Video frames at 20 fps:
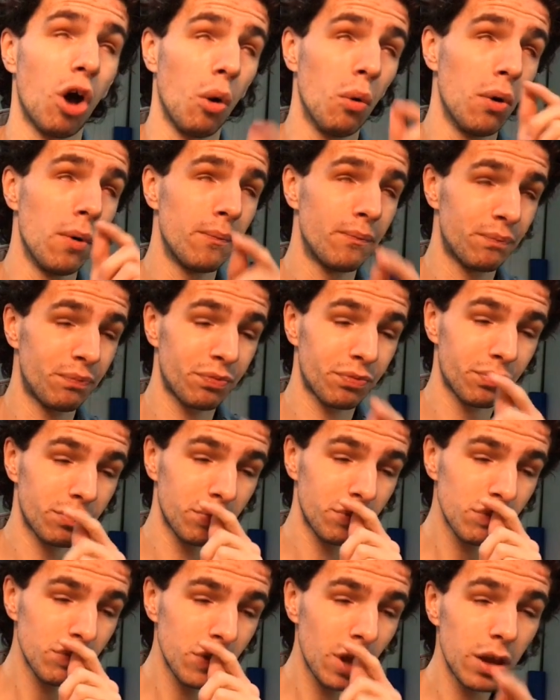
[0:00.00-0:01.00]
so
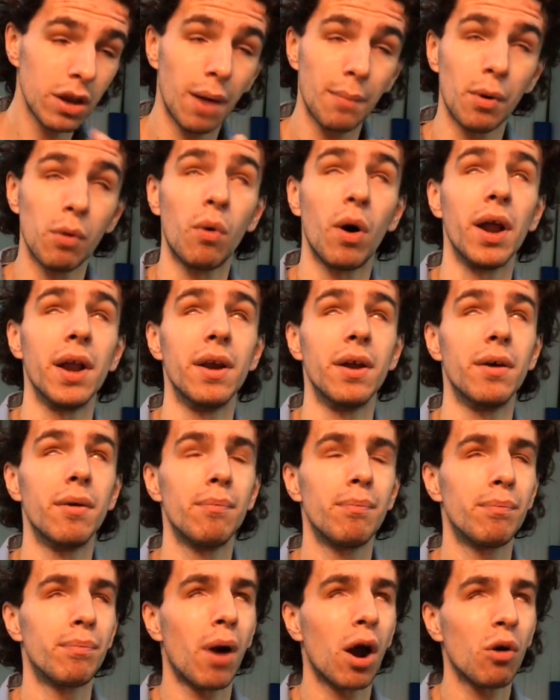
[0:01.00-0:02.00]
number one
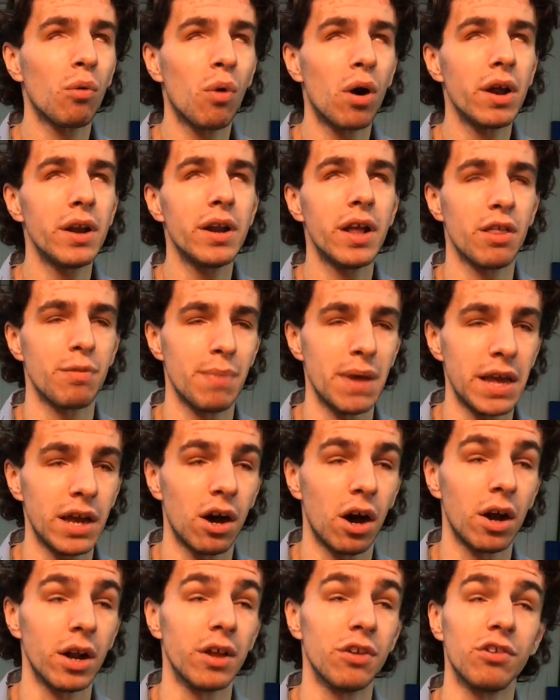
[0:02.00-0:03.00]
part one is
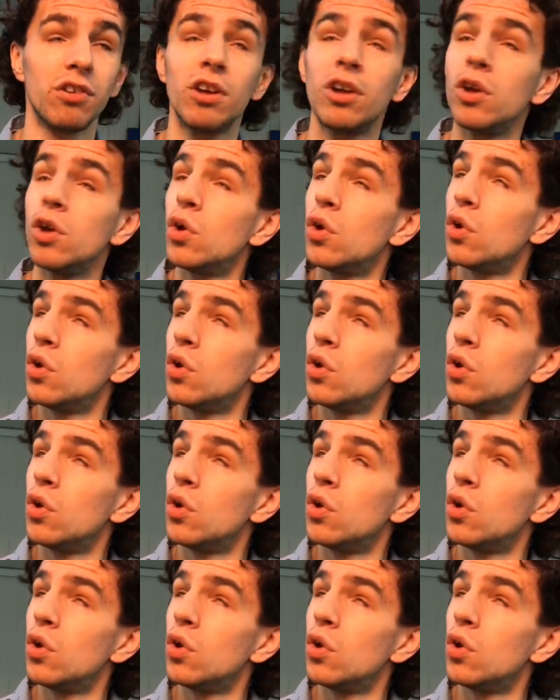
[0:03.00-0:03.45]
being honest